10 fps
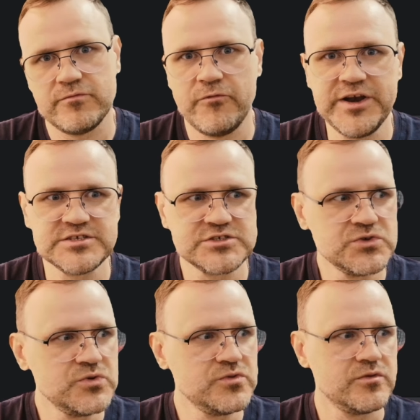very
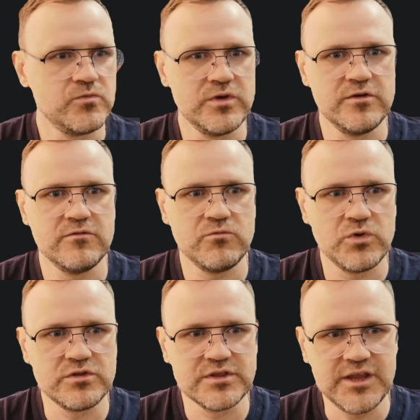soon we
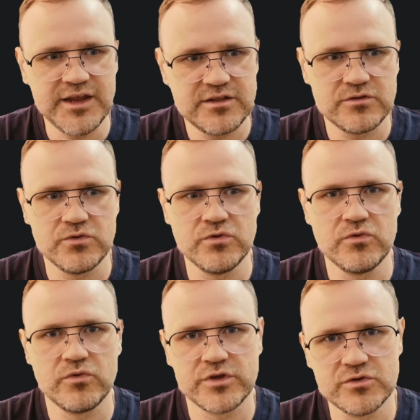will need
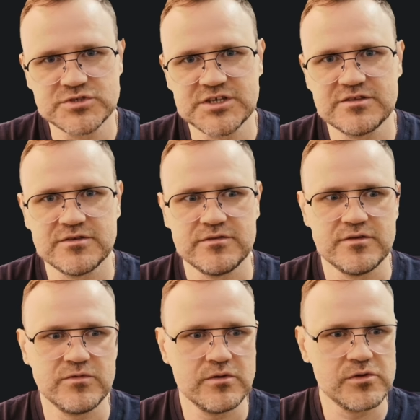to use it.
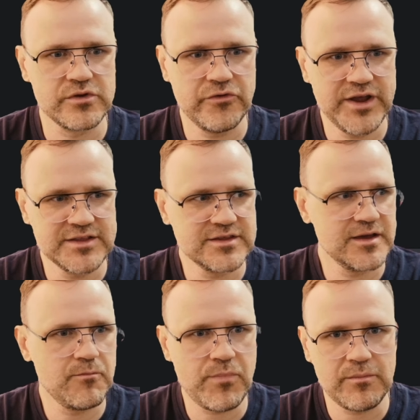We will create
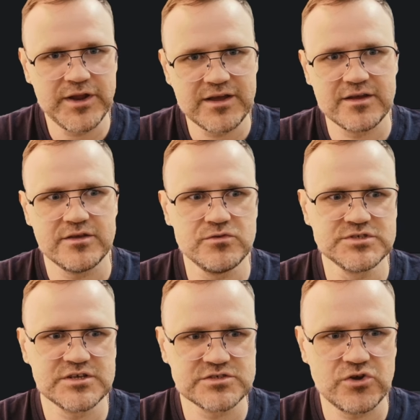a public
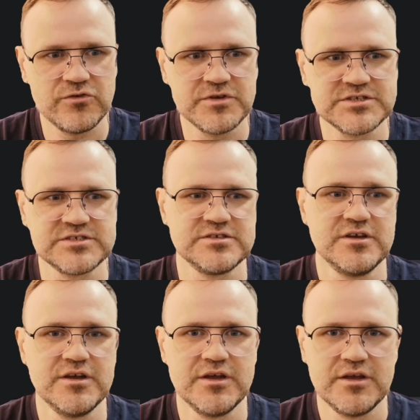user service.
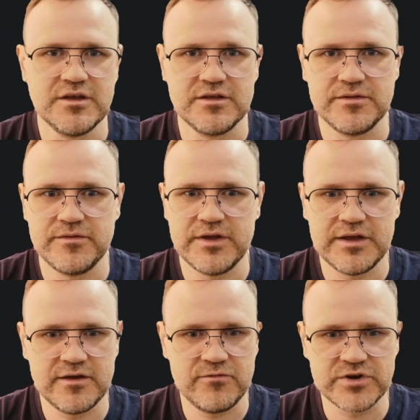
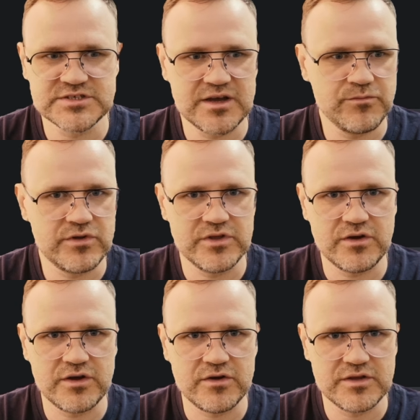For example,
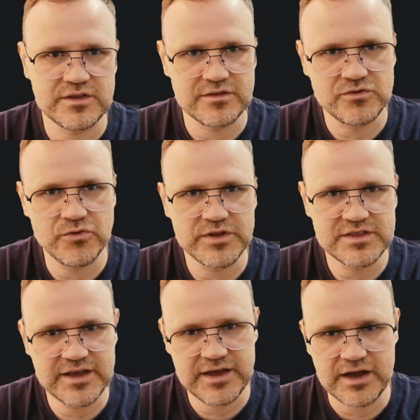during
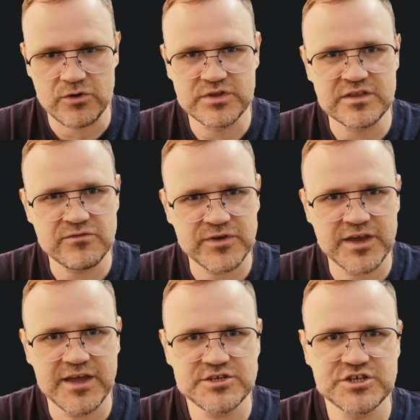the
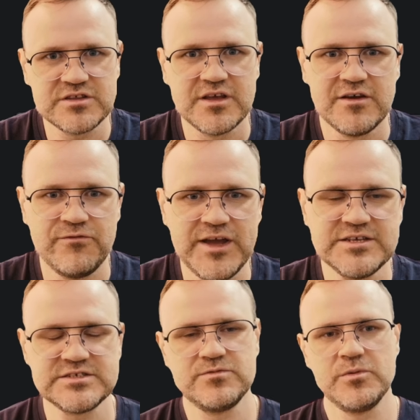authentication
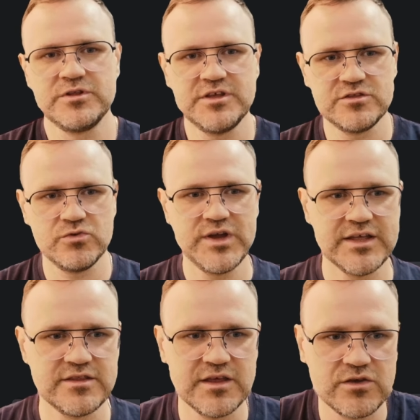phase, we will need to
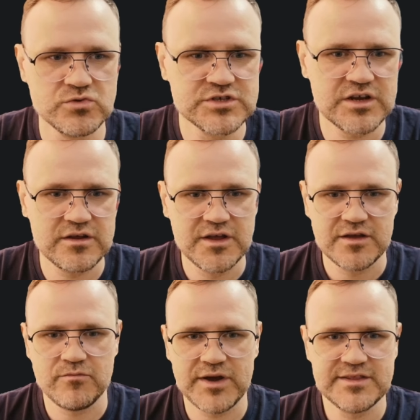get the user
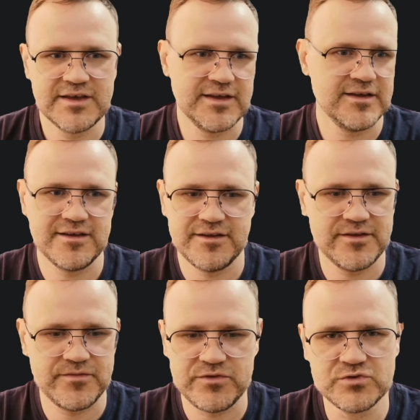by the
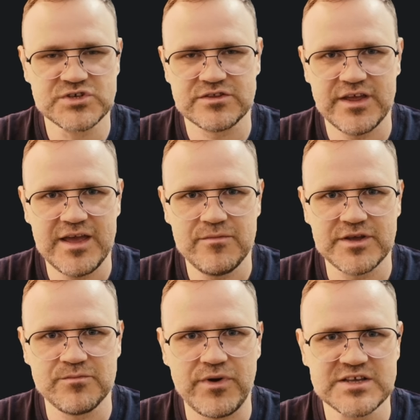username
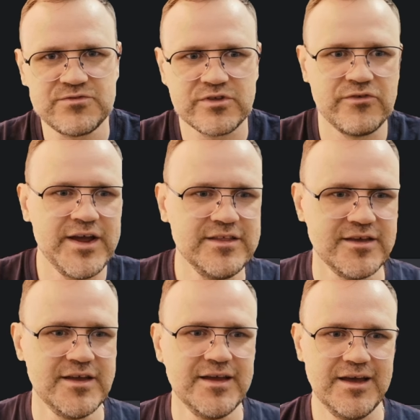and password, right?
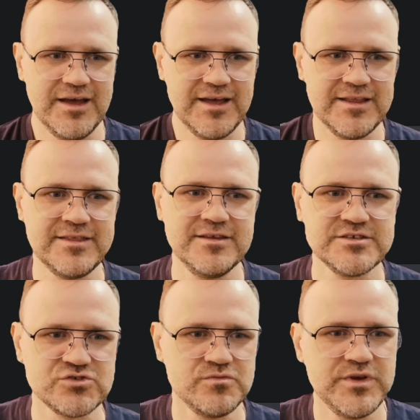And
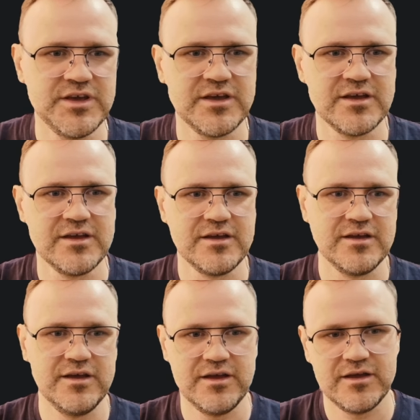this should be
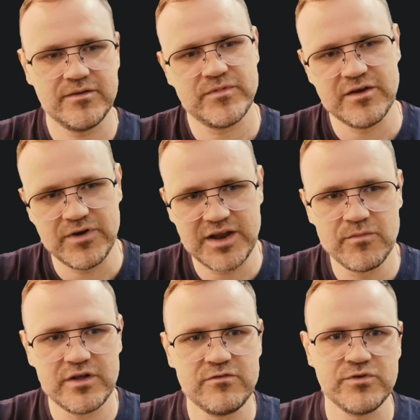
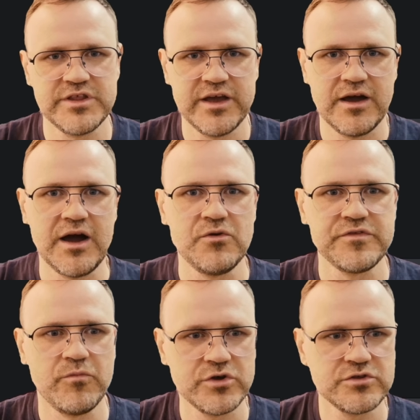available for the
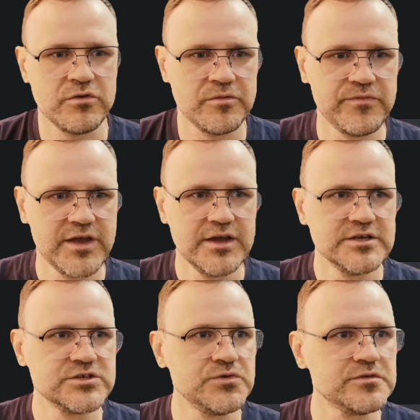auth module.
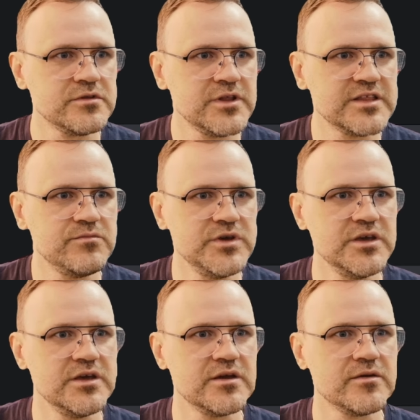So let
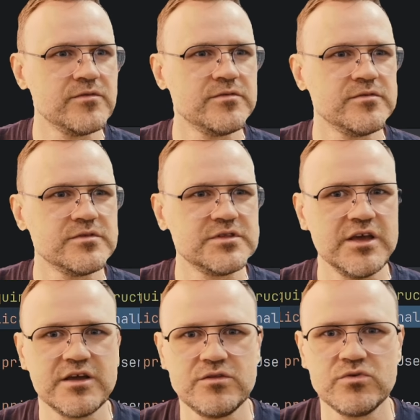me
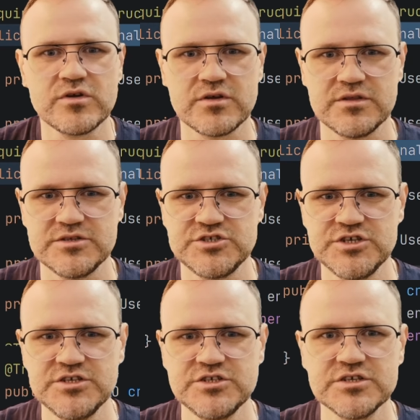take a look at the
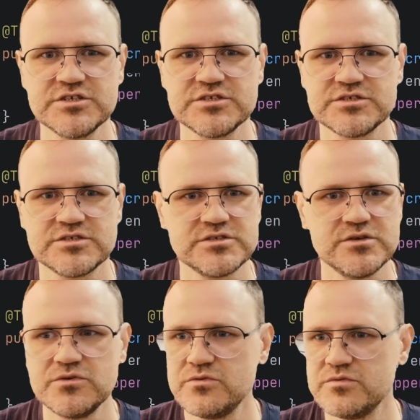changes.
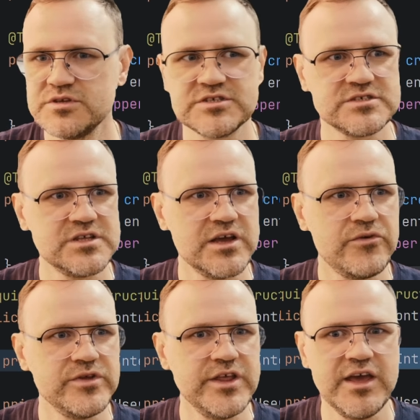So this is the
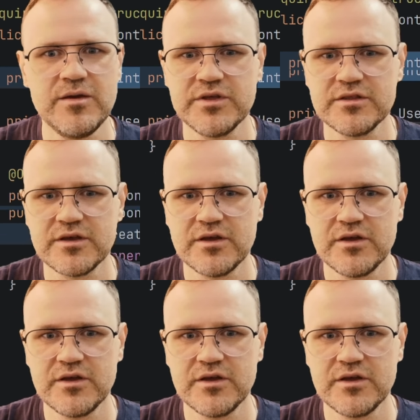renaming